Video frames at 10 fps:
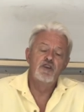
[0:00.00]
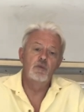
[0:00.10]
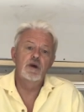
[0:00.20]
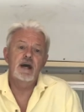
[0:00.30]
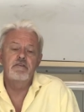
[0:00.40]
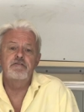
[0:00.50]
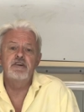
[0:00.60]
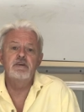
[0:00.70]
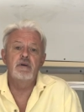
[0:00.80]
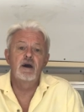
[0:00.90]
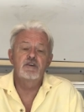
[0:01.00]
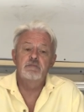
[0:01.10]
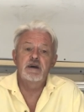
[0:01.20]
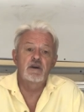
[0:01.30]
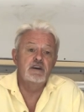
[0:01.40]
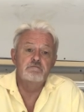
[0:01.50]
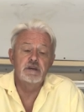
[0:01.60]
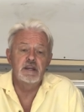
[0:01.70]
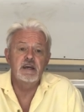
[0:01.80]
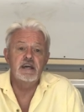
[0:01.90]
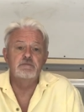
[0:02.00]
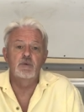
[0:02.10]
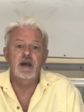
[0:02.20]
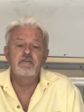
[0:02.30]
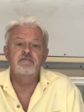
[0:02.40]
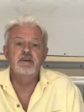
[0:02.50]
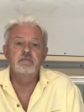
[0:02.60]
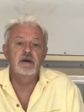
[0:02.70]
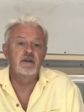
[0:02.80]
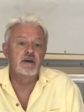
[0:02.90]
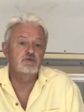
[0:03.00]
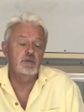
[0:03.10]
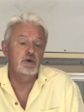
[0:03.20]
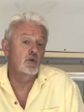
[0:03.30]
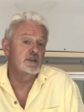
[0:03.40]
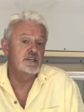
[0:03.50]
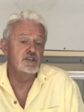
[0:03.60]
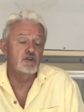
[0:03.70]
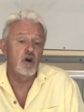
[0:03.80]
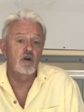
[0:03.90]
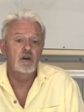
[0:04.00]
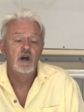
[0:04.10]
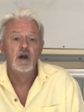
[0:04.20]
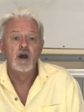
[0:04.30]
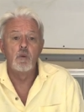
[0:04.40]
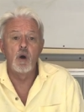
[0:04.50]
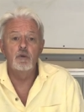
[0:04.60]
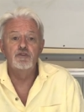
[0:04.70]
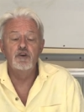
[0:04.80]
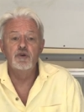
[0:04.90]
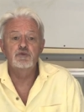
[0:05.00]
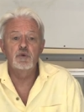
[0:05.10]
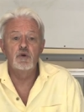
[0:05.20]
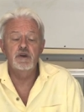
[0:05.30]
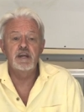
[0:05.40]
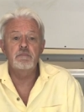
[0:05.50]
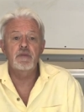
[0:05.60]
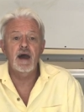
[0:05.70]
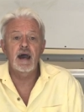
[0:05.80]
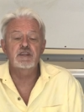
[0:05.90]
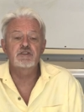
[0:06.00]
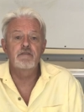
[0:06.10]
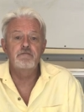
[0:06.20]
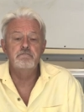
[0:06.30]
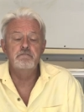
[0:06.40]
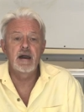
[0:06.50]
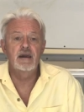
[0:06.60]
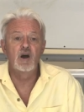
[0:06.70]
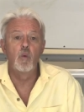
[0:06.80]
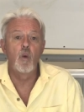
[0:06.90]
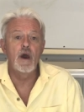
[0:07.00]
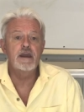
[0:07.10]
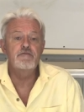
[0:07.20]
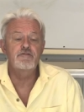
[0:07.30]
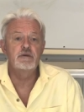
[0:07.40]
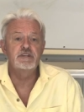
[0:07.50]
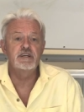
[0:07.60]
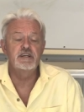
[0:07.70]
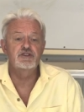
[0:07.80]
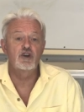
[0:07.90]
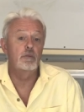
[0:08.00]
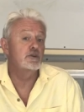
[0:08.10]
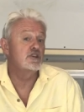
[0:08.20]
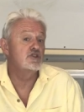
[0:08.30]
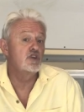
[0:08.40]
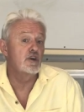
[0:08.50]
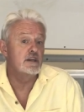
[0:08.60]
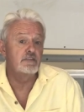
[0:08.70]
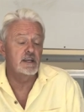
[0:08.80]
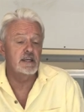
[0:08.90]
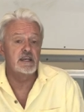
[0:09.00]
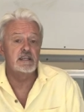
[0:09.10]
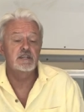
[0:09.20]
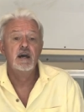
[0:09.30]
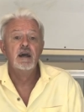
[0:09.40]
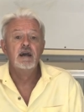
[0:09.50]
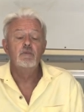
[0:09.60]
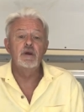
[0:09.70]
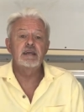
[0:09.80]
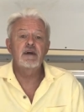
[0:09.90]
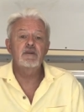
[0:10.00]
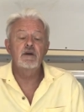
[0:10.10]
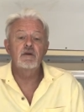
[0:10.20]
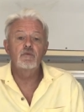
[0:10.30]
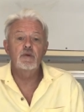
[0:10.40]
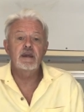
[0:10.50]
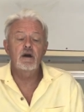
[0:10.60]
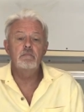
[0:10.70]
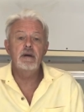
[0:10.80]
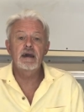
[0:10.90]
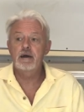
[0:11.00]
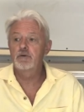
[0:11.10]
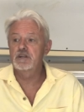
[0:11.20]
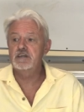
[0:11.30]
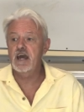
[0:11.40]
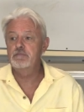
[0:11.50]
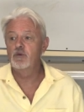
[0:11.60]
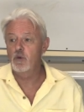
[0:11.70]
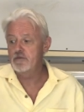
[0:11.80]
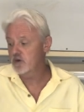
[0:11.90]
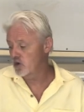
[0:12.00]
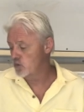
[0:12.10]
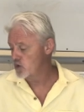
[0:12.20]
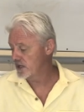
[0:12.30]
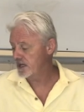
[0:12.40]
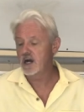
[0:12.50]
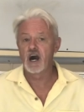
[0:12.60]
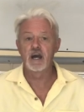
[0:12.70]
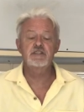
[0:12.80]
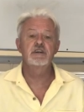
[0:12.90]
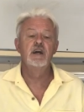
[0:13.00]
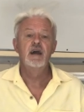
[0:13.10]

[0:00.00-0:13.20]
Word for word: that we'll have a female. She may not even be in heat, but we have a female there. It's what we call a tease dog. And what we'll do is we'll keep that male away from the tease dog because it's not even in heat. We get, the, we get our male up on a table where we've got it working height